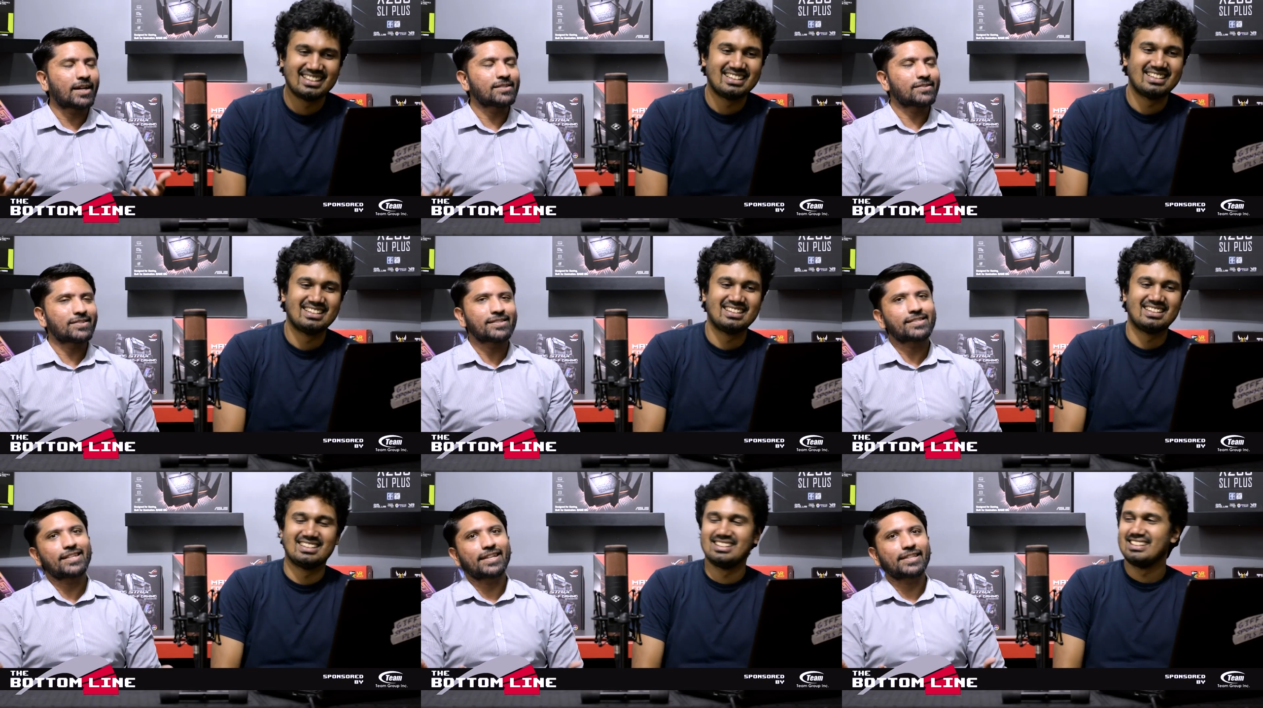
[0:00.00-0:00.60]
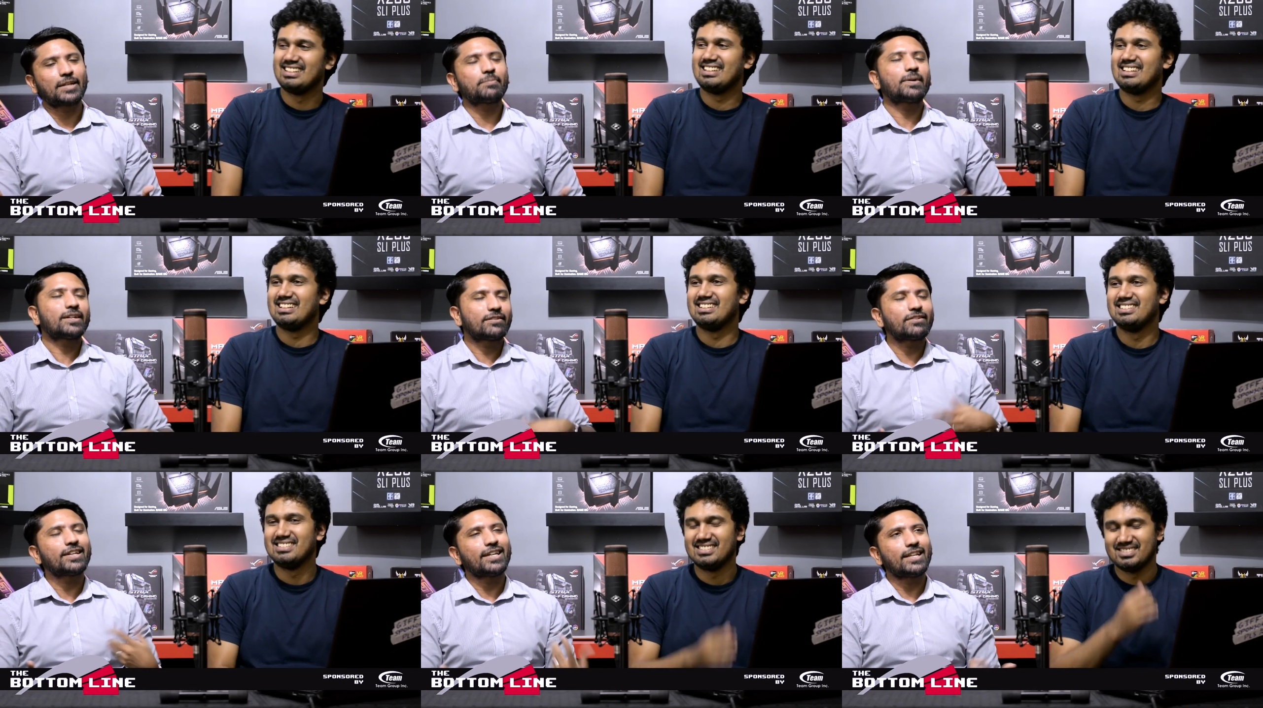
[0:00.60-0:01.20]
Speaker 1: nonsense like that.
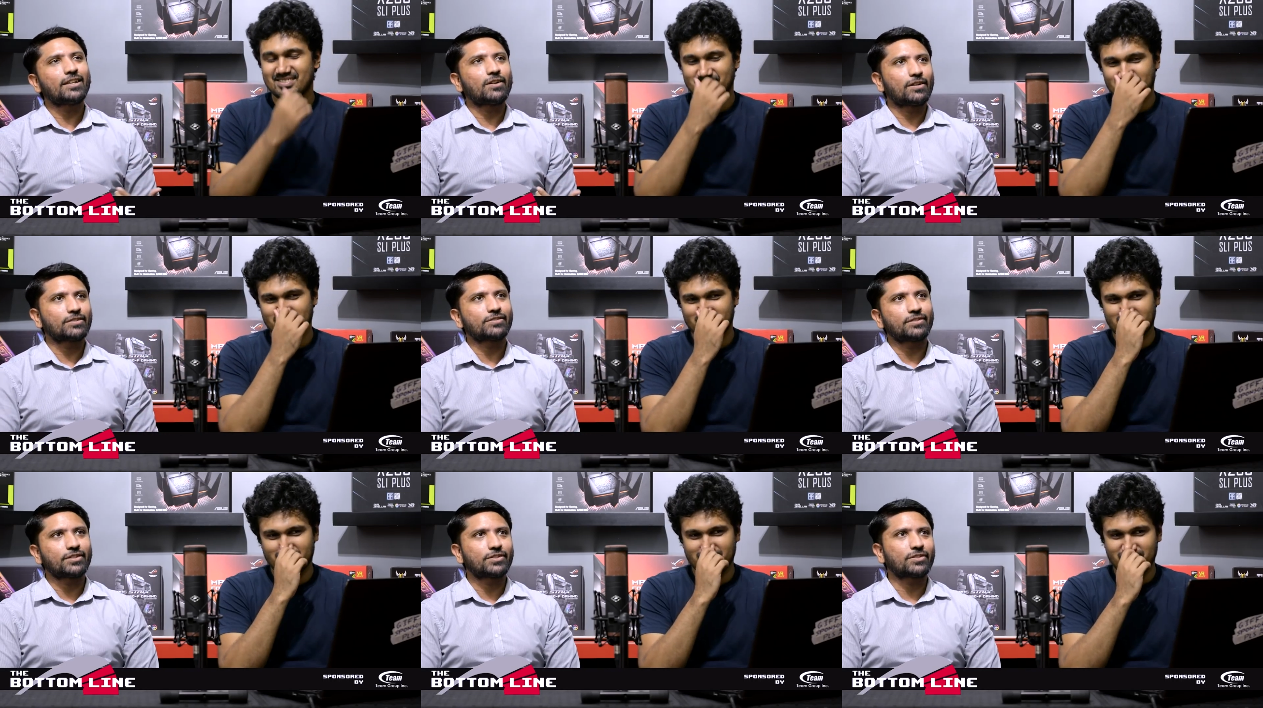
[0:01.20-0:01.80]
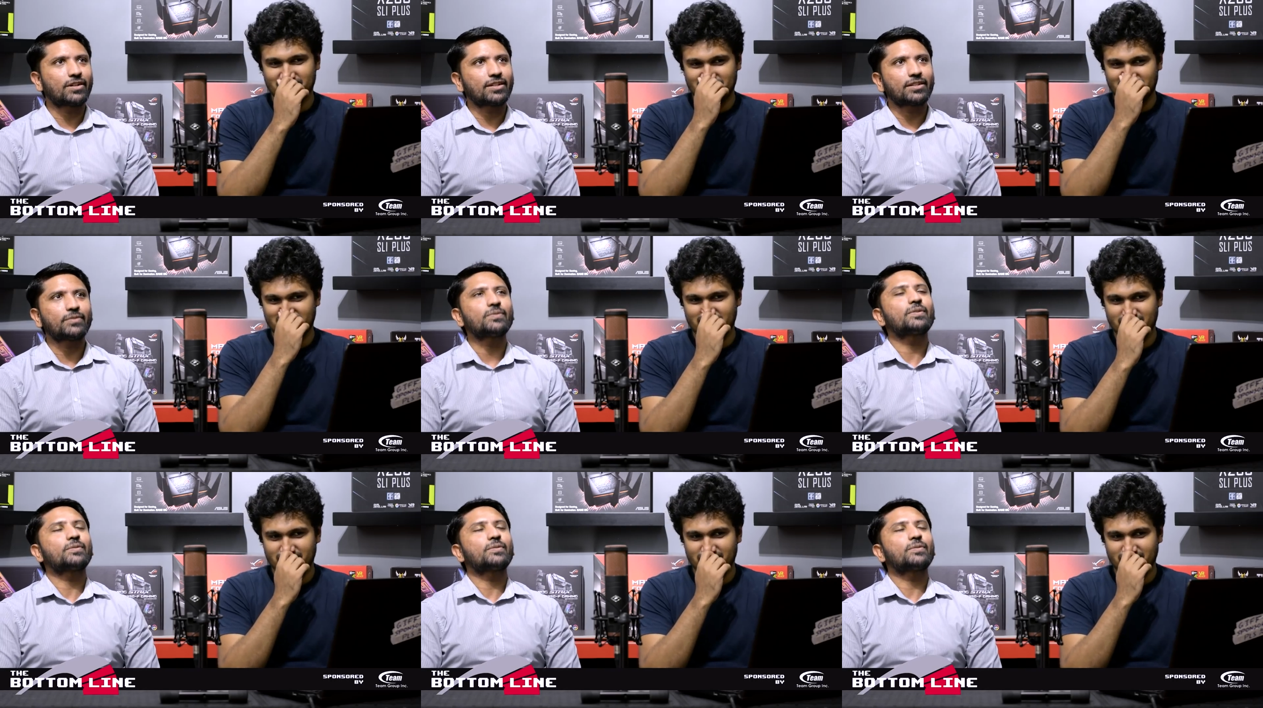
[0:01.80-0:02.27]
But really, long story short,